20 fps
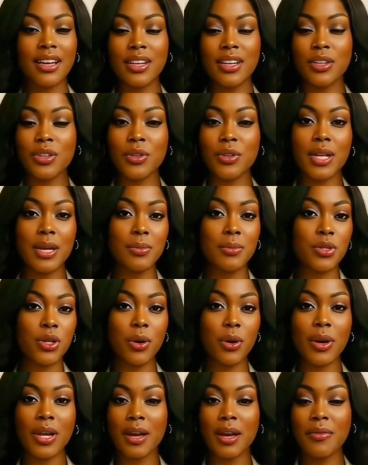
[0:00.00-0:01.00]
You keep
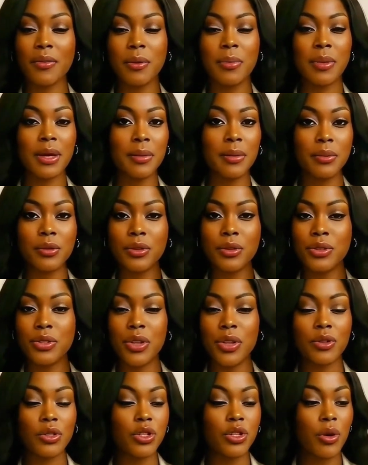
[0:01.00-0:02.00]
showing up for people who
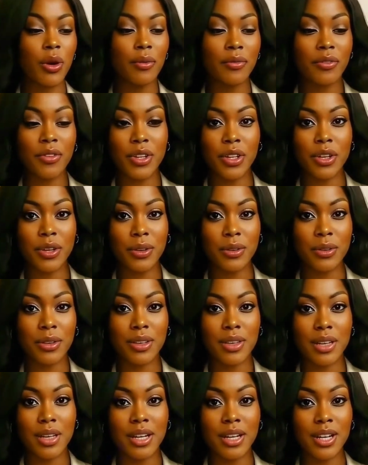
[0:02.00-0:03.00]
don't show up for you.
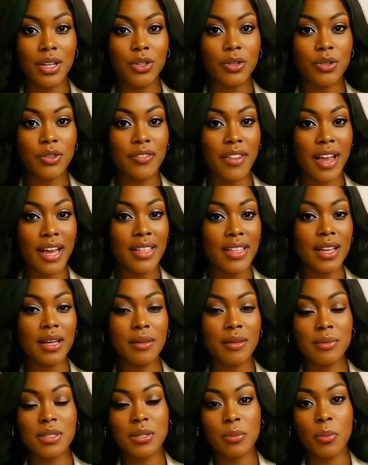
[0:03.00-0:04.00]
You defend
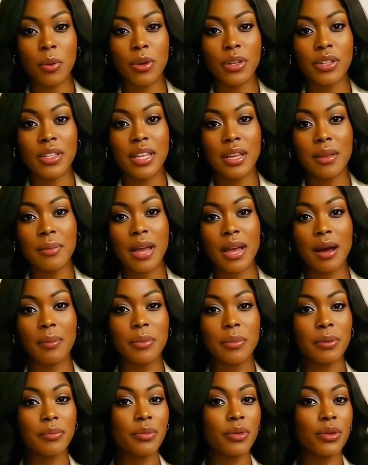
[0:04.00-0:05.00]
them, support them, help
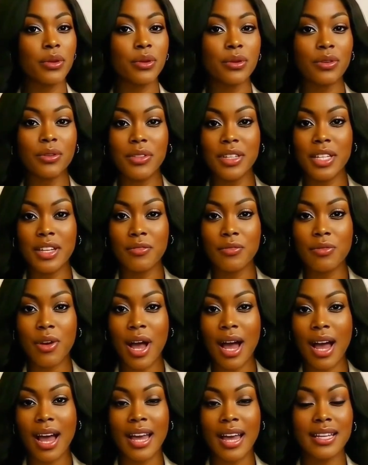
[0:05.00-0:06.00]
them move, give
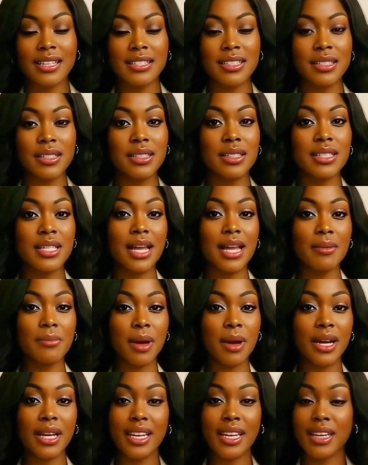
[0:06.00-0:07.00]
rides, send
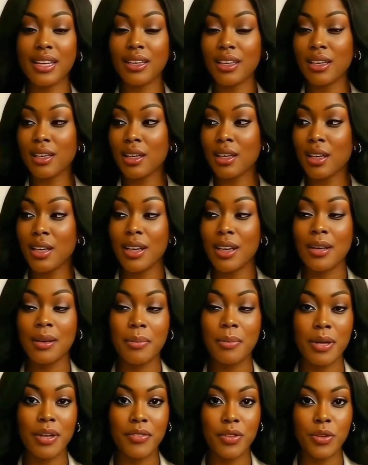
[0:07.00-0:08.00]
money.
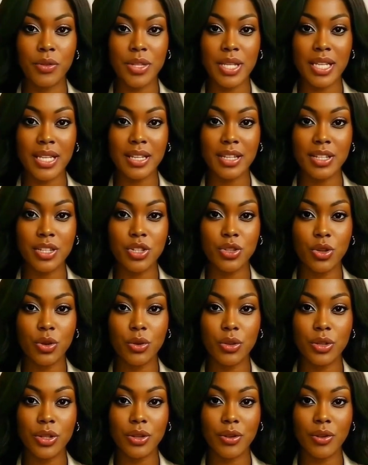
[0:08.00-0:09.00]
But if you needed a
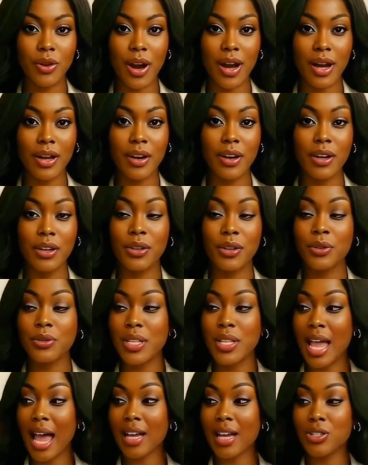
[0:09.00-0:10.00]
shoulder to cry on,
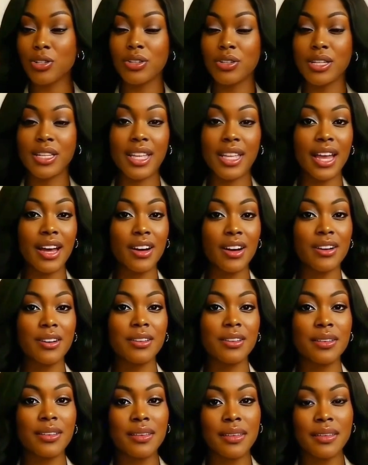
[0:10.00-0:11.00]
who's actually there?
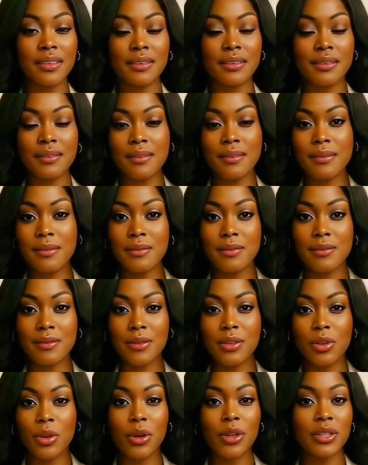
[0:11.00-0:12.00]

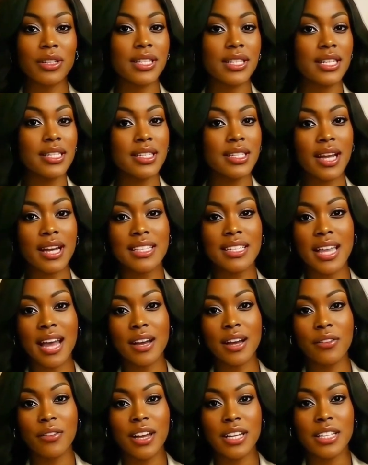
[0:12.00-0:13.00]
Loyalty is not
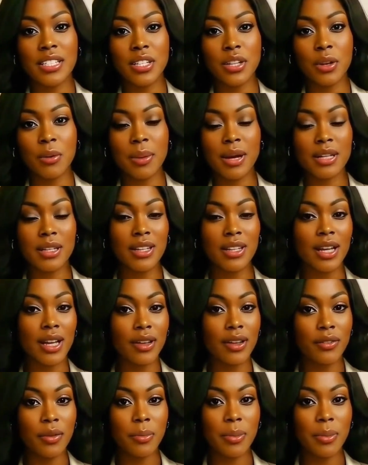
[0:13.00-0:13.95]
sacrificing your mental health for